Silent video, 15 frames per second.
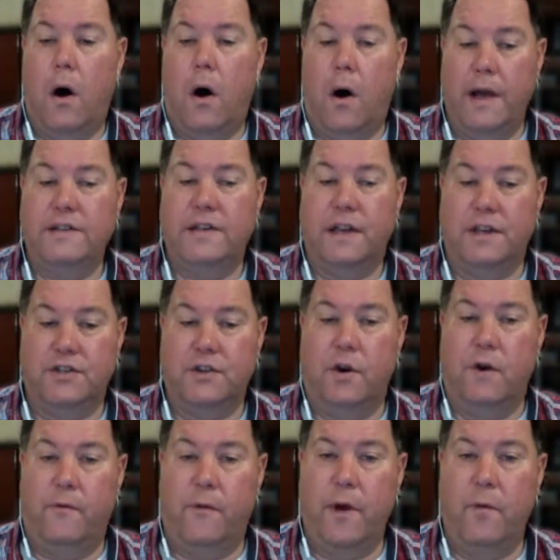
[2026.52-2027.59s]
Oh, I say.
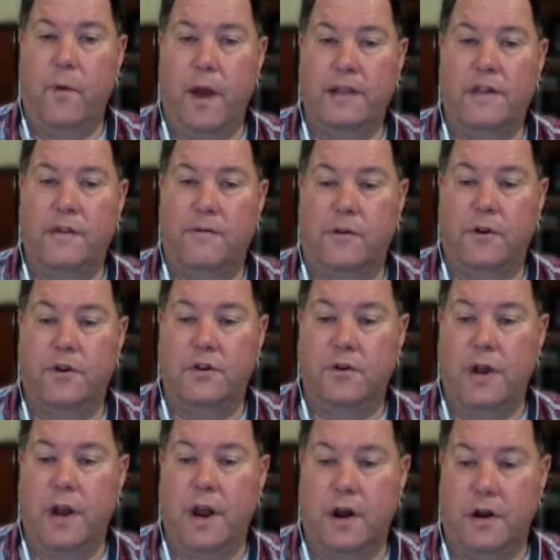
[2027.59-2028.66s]
So if we rent it for
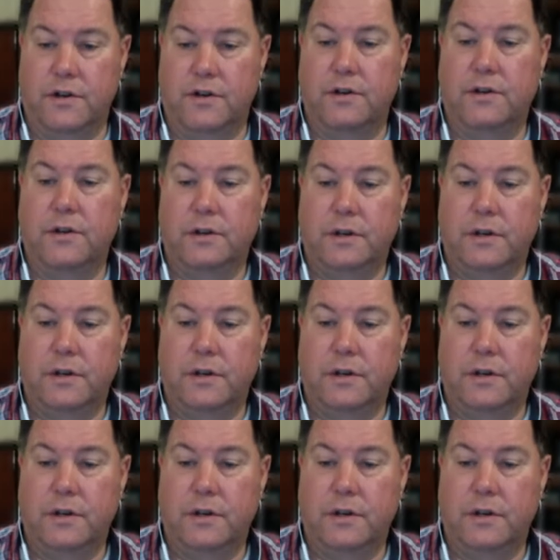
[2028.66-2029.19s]
2 years.